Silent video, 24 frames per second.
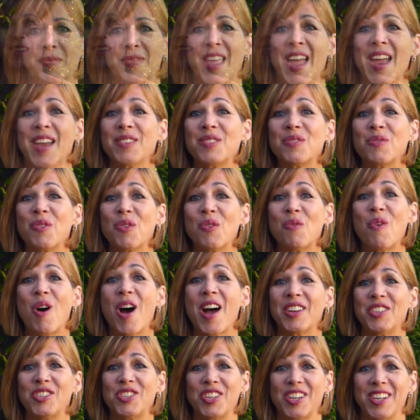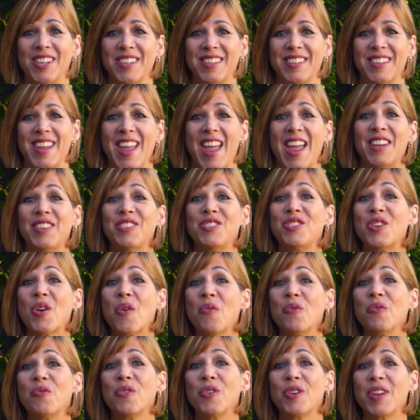Thanks for watching, and
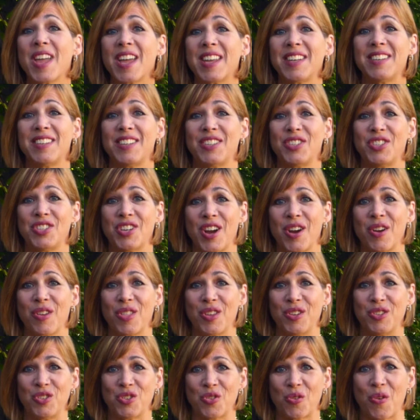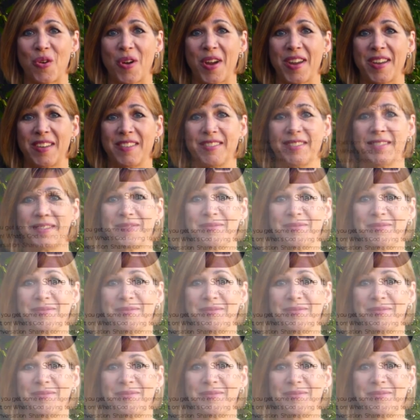don't forget to share the joy.